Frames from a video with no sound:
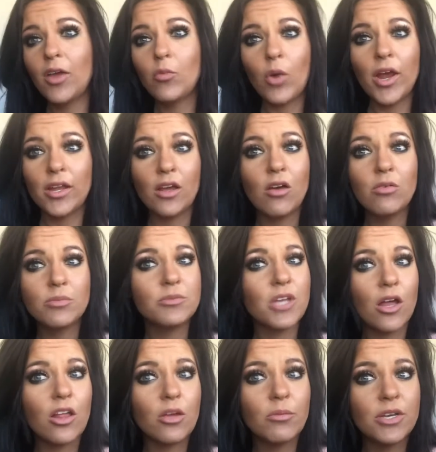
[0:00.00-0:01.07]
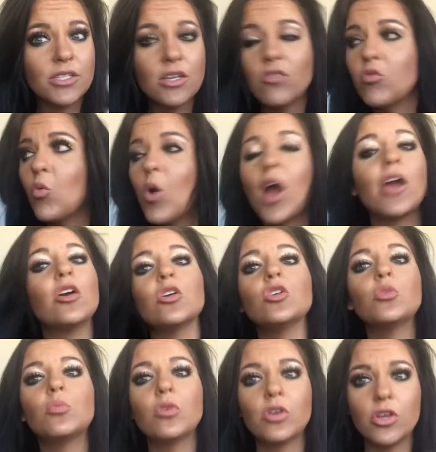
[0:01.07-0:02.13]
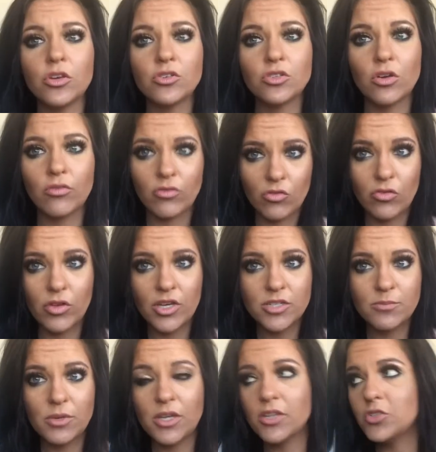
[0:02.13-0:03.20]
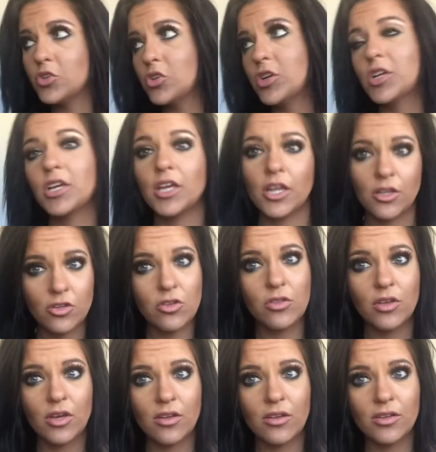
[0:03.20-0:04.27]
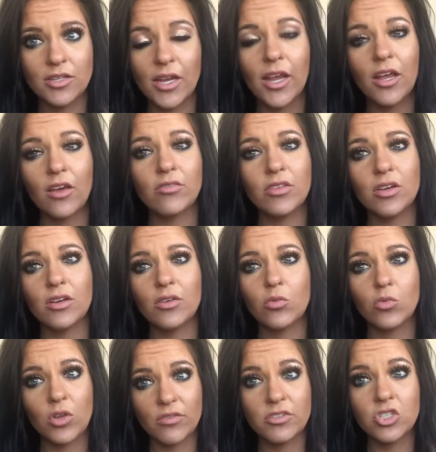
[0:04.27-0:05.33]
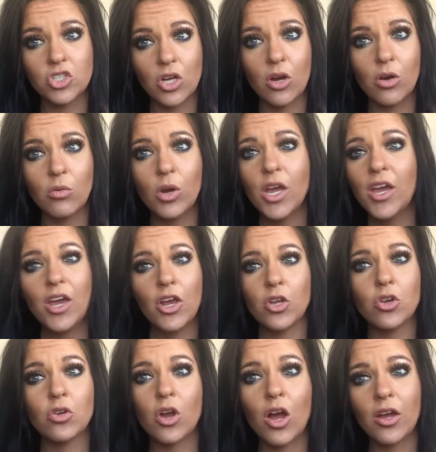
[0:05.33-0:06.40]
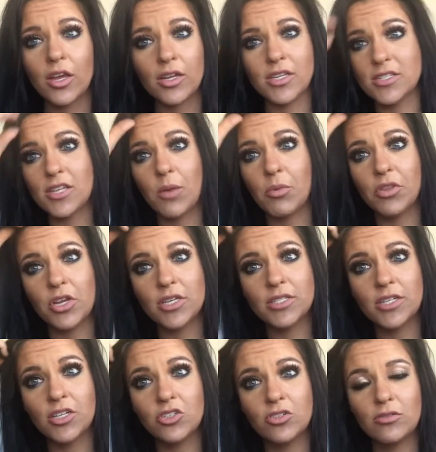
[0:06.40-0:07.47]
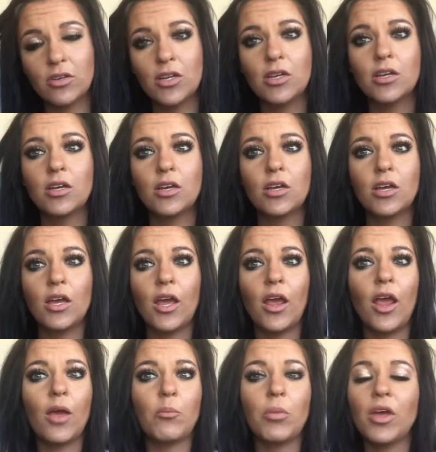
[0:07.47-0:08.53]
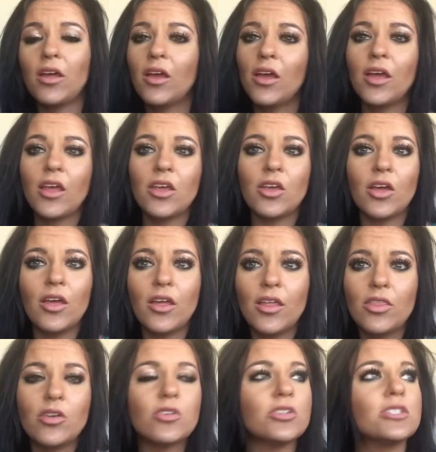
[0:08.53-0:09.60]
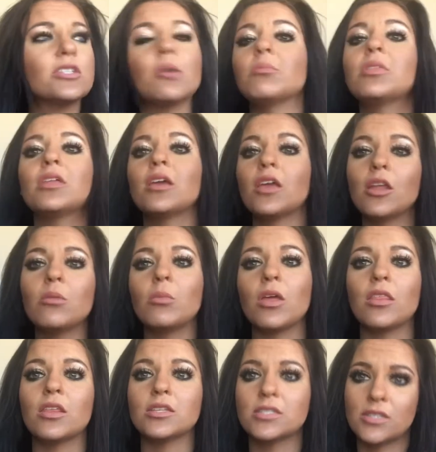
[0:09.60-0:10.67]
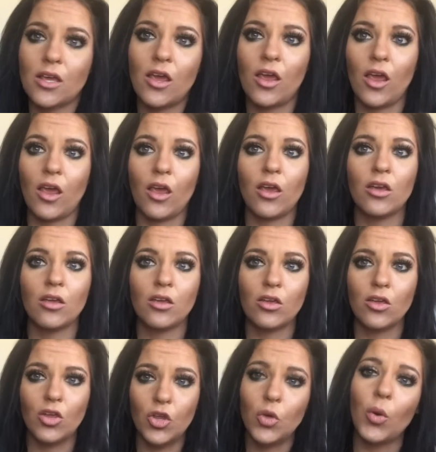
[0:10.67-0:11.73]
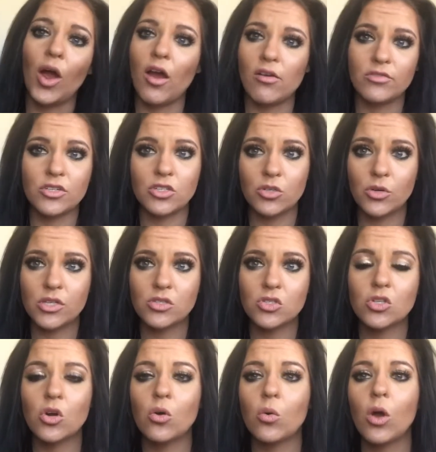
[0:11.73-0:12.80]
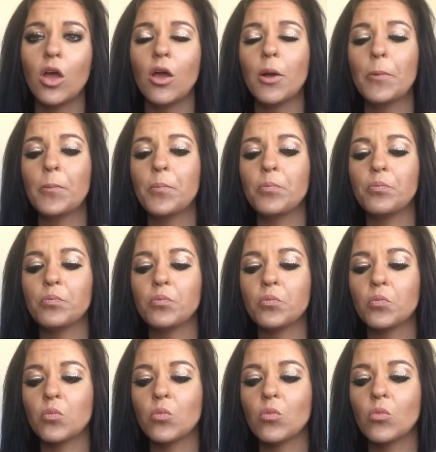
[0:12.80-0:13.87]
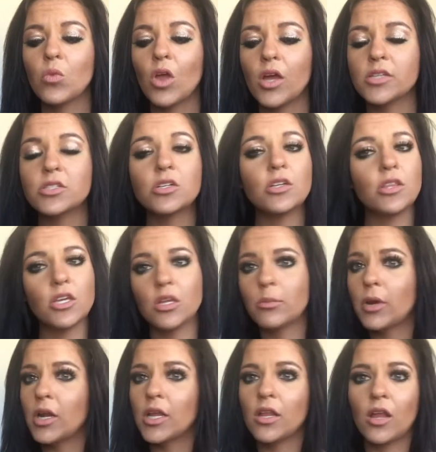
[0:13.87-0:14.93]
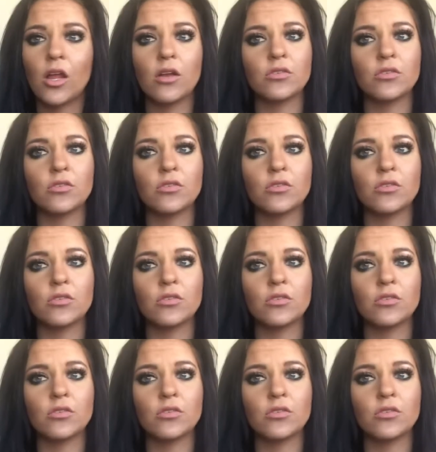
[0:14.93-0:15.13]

Right now I'm telling myself, why are you putting yourself through this? Because you're going to get to the date of the show and you're not going to step on that stage. But there's something in me that's saying you have to do it. So I started thinking about it again.